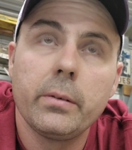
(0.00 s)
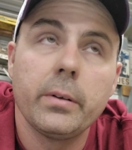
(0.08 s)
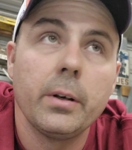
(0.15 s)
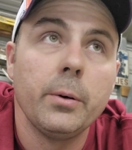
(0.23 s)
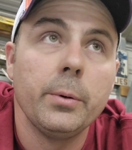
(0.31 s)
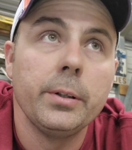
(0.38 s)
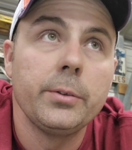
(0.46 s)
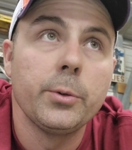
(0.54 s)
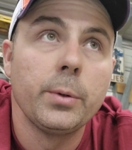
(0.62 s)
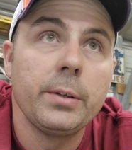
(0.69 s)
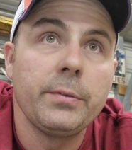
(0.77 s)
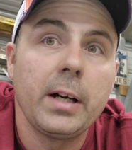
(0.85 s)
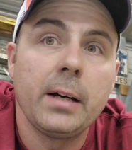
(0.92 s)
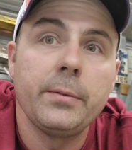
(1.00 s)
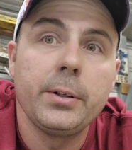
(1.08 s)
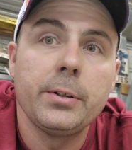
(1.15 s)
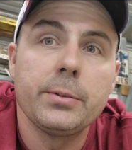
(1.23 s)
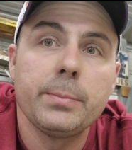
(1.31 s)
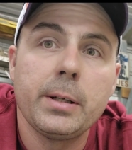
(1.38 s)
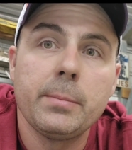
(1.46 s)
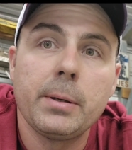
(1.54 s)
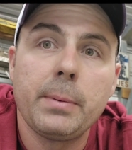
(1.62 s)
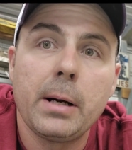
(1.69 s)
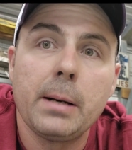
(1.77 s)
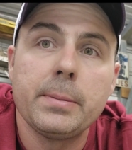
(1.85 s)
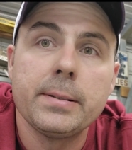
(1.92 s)
So in the 25 years me and my
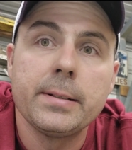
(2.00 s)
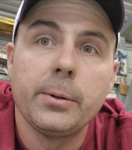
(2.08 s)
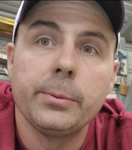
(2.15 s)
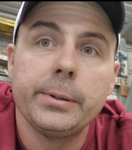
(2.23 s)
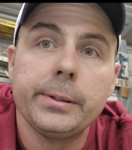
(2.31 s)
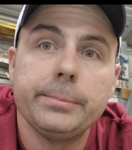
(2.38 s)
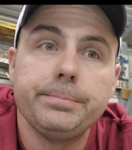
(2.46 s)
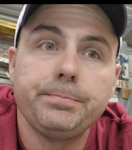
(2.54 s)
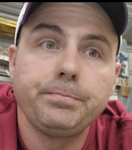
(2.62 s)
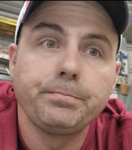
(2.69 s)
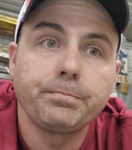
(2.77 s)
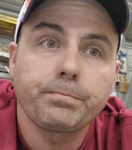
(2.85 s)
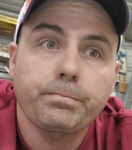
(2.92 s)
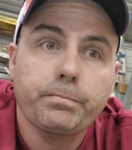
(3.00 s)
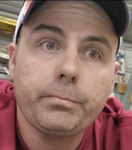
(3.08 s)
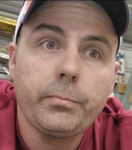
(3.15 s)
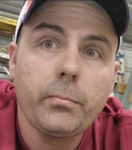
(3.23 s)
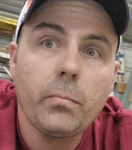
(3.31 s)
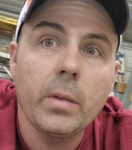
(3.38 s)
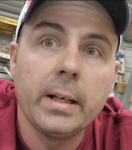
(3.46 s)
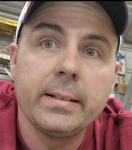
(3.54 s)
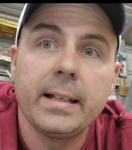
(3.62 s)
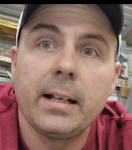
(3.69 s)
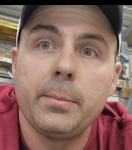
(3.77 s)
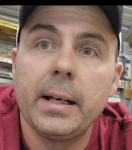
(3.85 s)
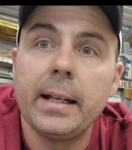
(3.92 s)
papa's owned it, it's
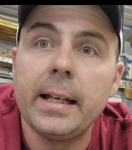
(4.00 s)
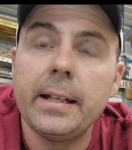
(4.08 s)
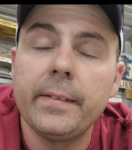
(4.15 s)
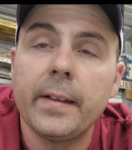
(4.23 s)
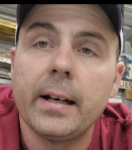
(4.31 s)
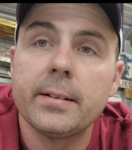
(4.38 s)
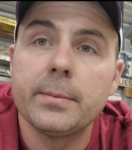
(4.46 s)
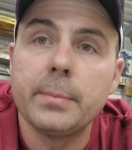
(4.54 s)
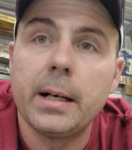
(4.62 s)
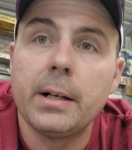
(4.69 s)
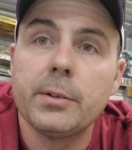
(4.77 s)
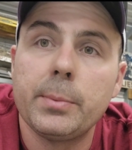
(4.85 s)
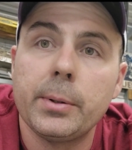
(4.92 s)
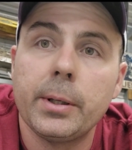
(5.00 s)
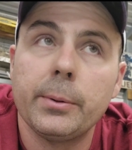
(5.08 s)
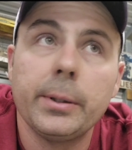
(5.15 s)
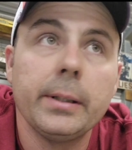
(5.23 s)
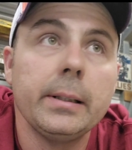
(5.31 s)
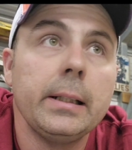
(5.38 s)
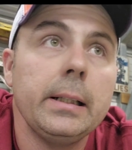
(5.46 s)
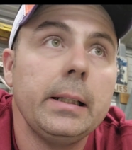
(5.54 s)
had about 80,000 miles put on it.